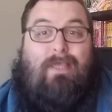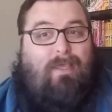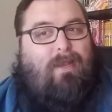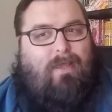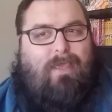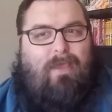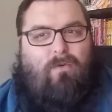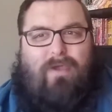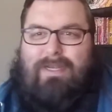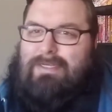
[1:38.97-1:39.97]
and I can't
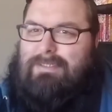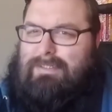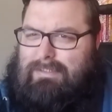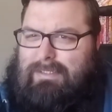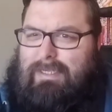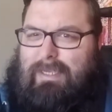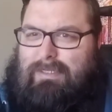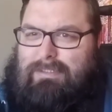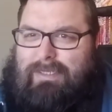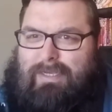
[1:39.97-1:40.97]
wait to dig into